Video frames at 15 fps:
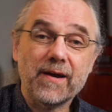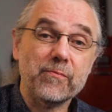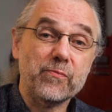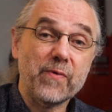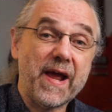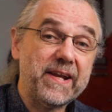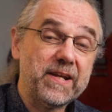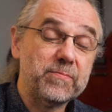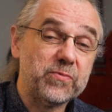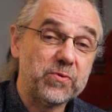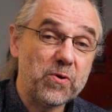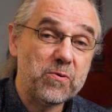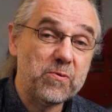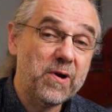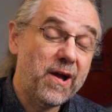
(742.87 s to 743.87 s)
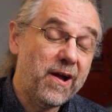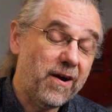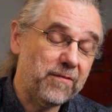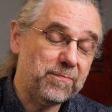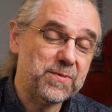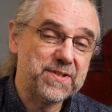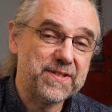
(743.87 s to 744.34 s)
a random row
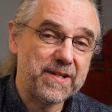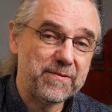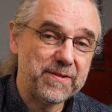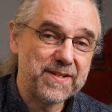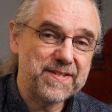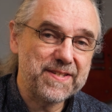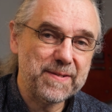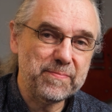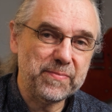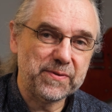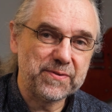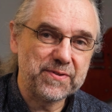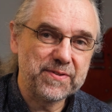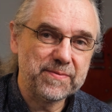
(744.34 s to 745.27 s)
of mysterious symbols.